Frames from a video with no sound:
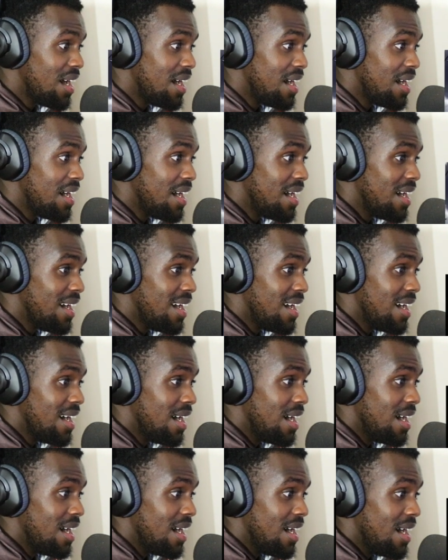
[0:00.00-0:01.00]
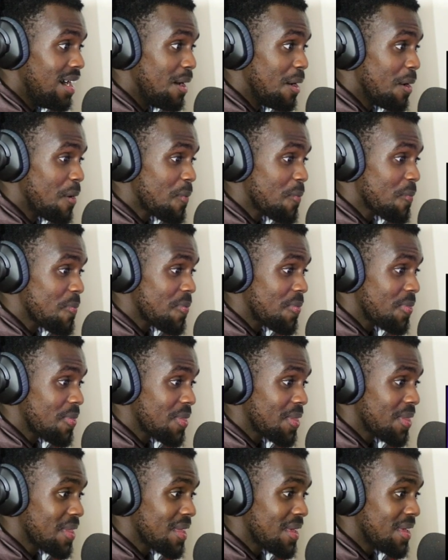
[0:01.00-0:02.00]

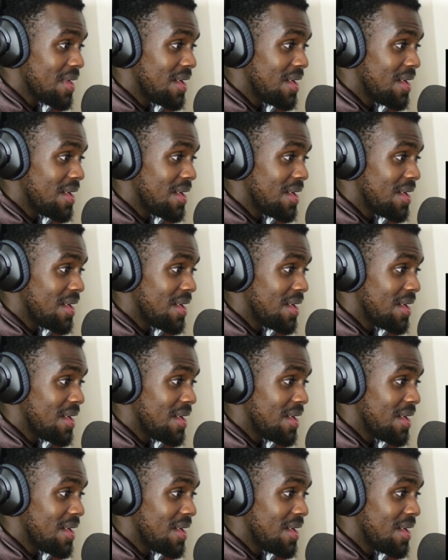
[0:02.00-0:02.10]
(no one is talking)